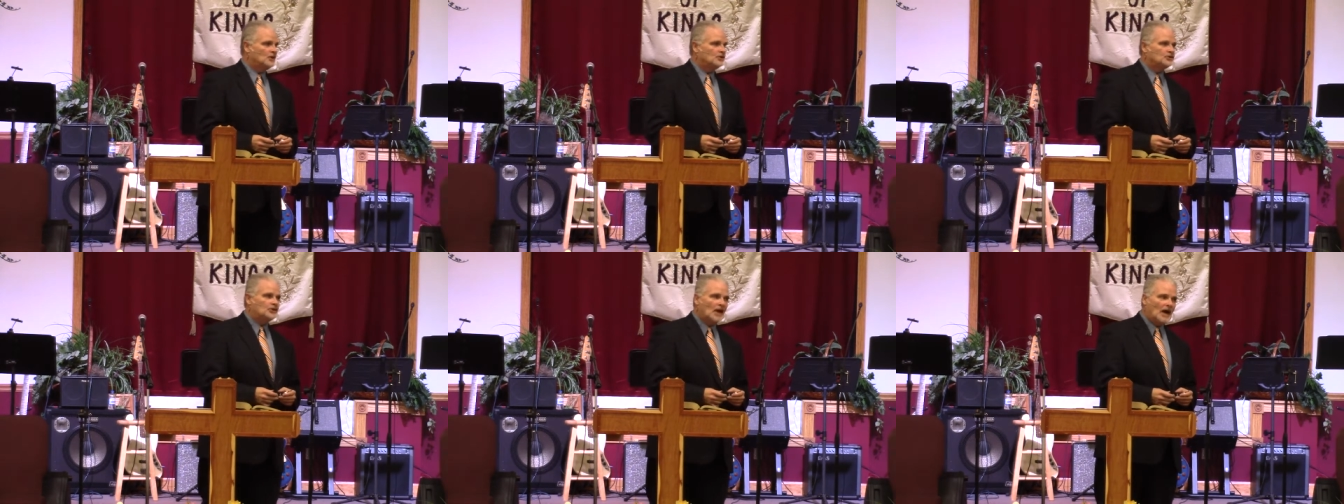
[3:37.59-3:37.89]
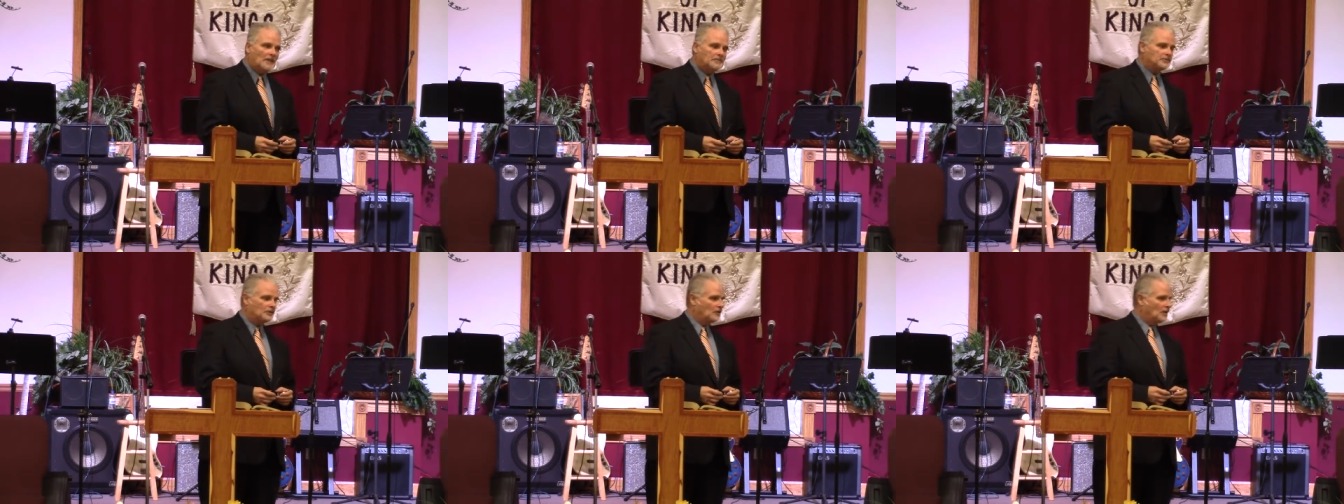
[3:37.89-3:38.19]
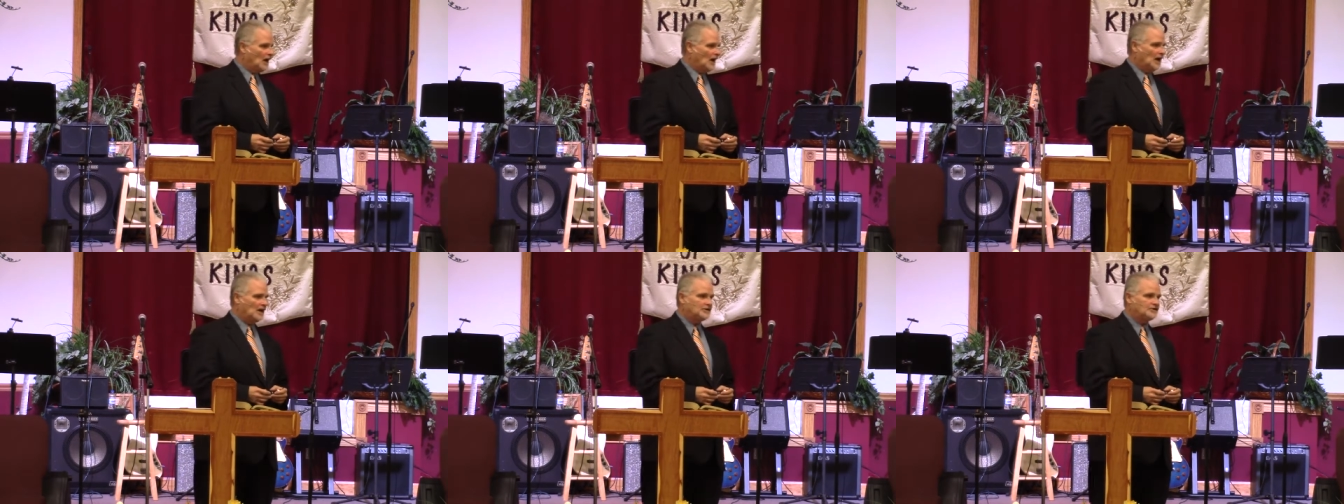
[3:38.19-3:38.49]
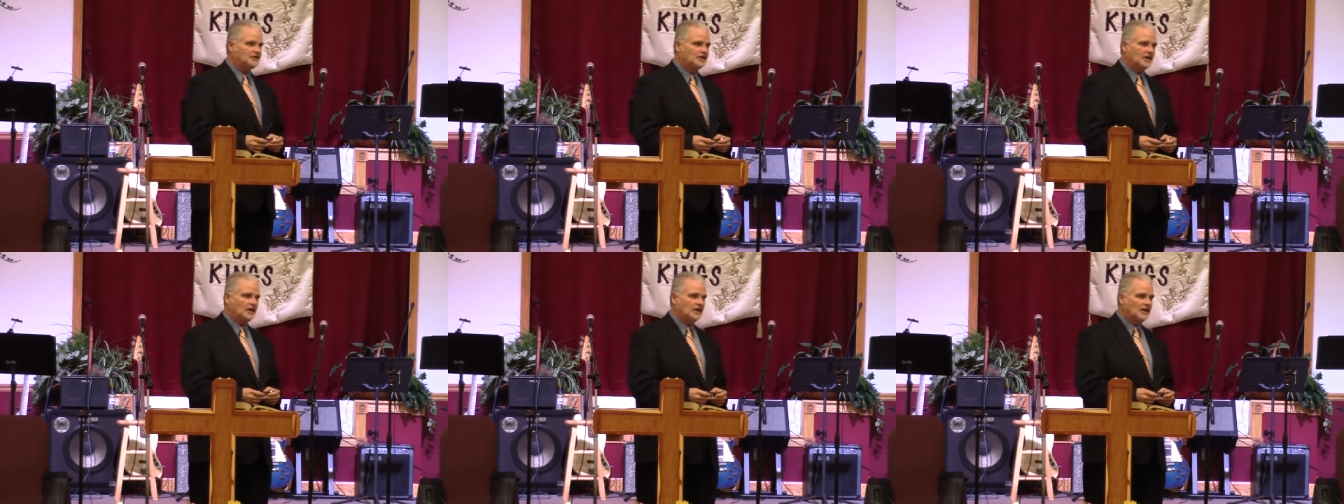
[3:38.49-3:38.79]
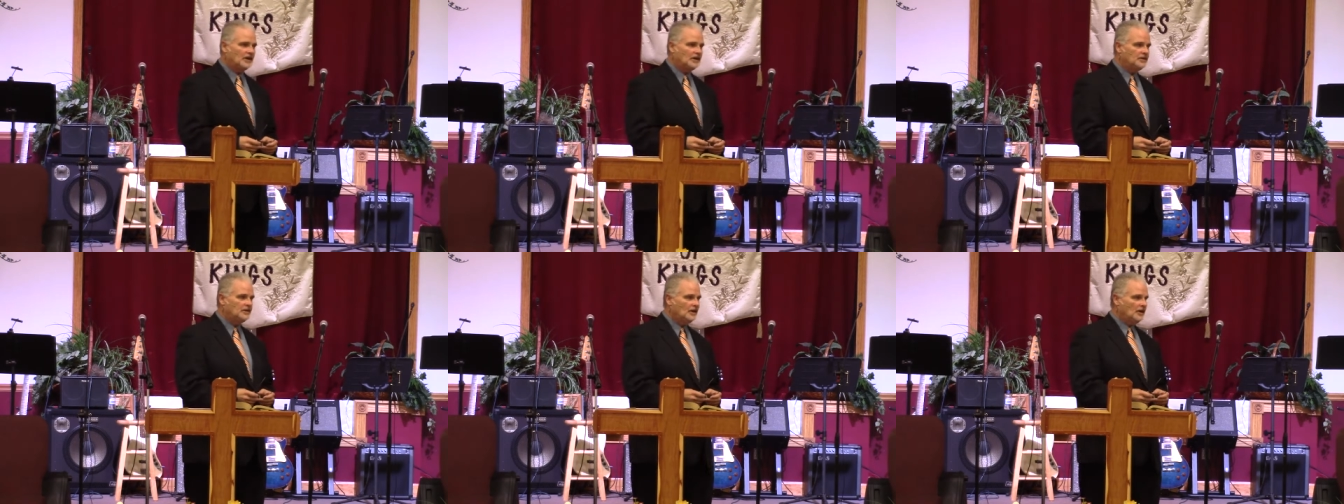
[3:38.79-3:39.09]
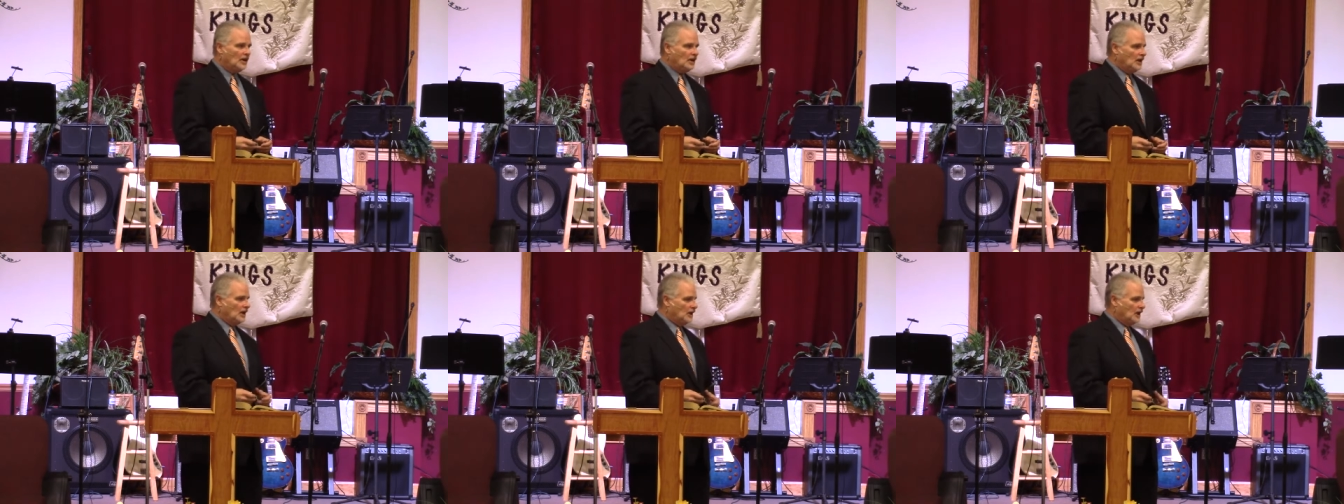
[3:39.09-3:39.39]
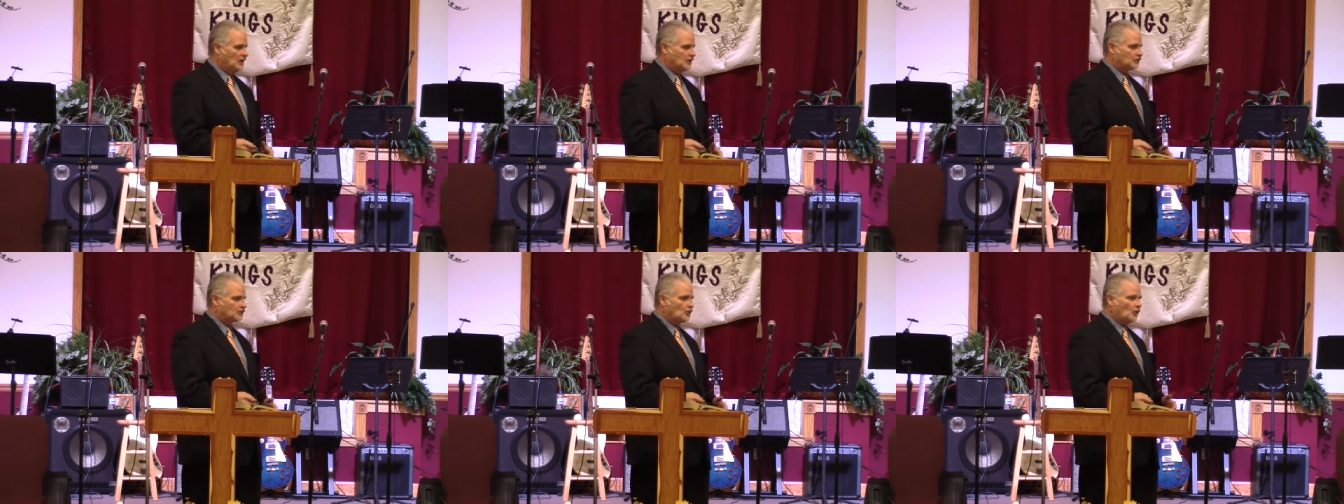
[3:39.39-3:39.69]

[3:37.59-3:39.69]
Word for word: Chapter 19 is